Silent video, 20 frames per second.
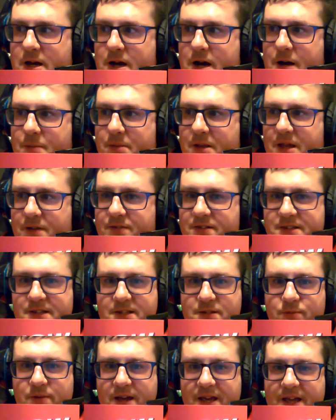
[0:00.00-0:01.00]
believe it's
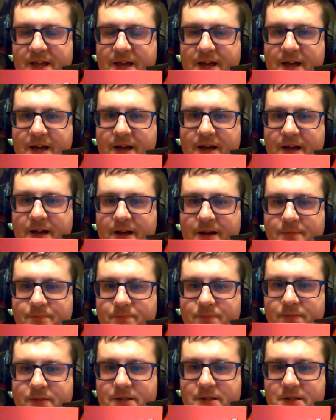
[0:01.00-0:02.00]
this week. It's
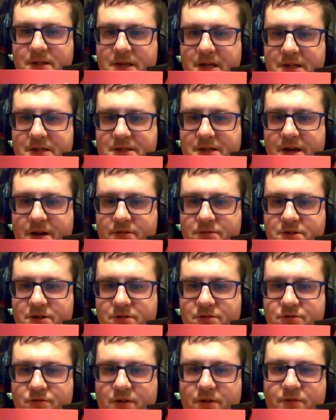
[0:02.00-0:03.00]
the O2 to
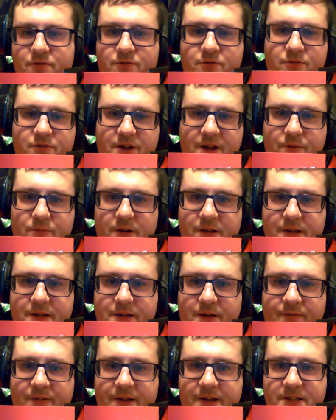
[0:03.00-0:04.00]
O3 one.
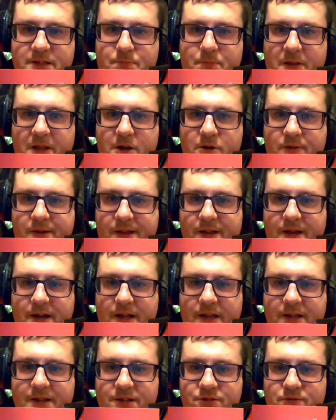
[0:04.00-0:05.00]
I think it's blue in
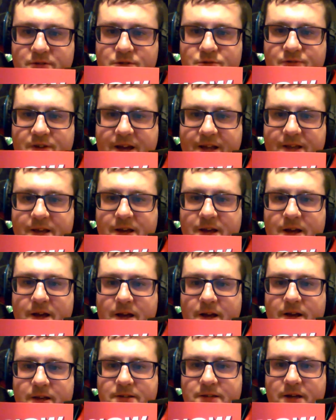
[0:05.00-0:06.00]
color. This one's red.
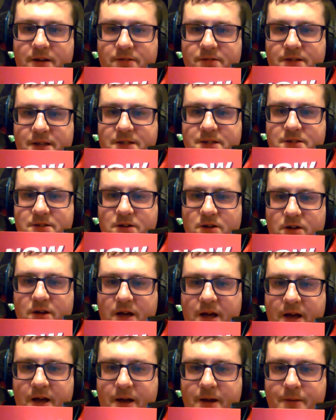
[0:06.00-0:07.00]
So this has got
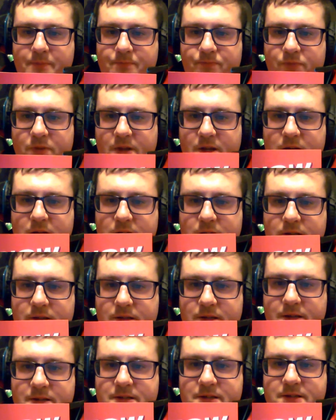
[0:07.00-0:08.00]

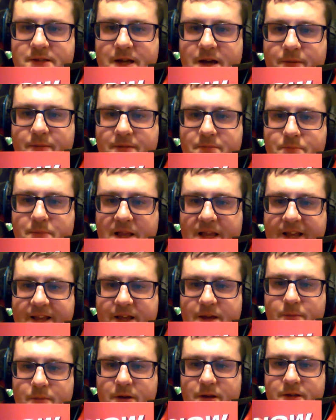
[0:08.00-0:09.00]
this is now
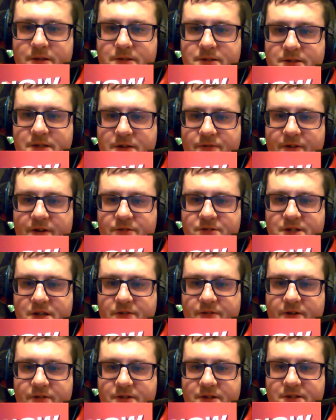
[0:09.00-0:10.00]
Millennium 00
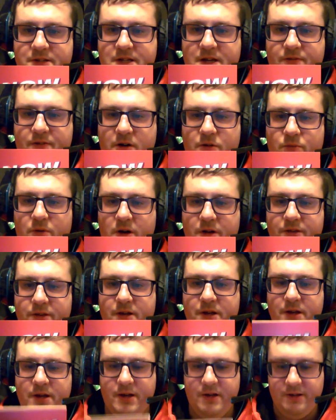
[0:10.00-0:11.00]
to 01.
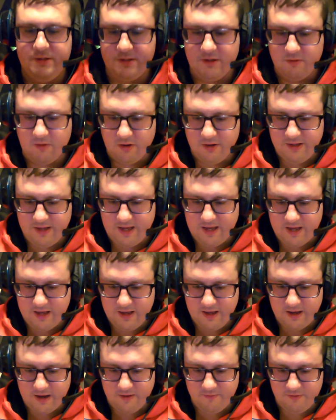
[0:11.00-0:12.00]
So on
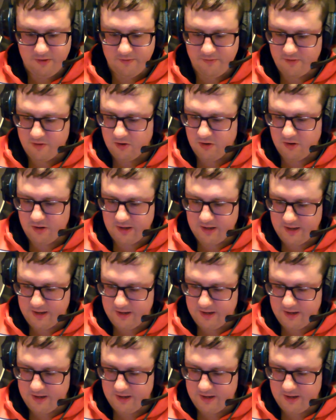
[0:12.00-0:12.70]
here we've got